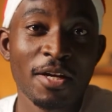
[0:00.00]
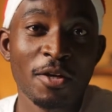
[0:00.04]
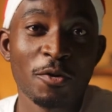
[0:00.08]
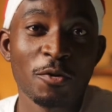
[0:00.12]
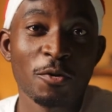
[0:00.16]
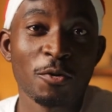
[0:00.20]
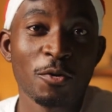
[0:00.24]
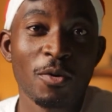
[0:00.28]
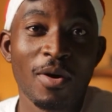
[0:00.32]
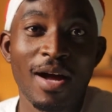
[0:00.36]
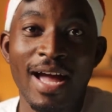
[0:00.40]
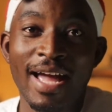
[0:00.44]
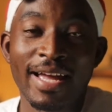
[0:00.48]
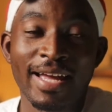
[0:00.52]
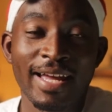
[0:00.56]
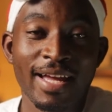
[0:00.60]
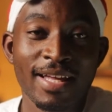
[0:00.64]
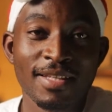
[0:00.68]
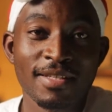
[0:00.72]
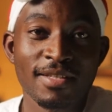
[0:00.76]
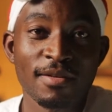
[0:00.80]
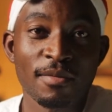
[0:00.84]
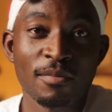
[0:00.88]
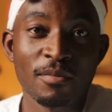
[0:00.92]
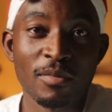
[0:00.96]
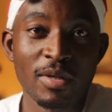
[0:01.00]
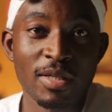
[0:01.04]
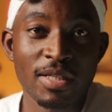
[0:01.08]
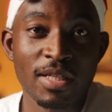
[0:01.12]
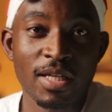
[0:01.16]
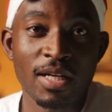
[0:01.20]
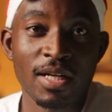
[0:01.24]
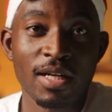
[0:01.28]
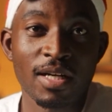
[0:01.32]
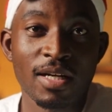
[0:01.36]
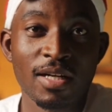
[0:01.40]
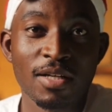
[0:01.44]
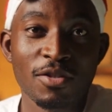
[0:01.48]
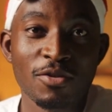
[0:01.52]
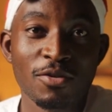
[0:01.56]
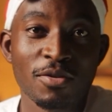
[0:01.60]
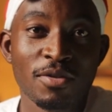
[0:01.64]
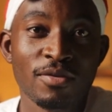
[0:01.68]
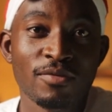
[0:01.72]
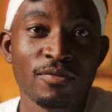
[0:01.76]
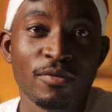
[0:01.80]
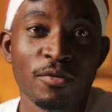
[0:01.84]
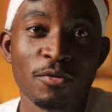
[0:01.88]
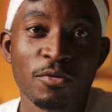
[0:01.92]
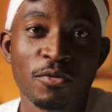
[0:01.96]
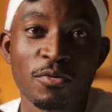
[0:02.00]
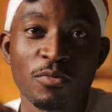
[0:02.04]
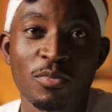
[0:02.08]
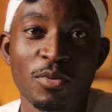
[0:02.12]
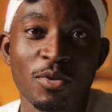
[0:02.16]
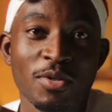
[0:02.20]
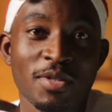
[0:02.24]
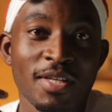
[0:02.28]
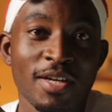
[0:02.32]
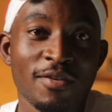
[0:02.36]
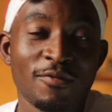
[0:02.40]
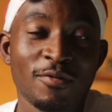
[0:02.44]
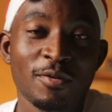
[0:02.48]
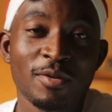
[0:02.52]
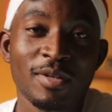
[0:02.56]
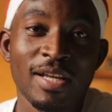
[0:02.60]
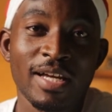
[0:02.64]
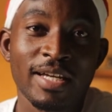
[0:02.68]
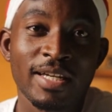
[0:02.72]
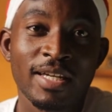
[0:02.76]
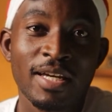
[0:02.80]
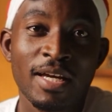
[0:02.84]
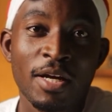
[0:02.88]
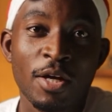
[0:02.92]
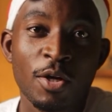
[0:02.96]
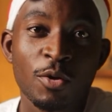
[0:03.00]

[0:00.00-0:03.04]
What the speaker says: you know, I can't submit certain photos because I feel like,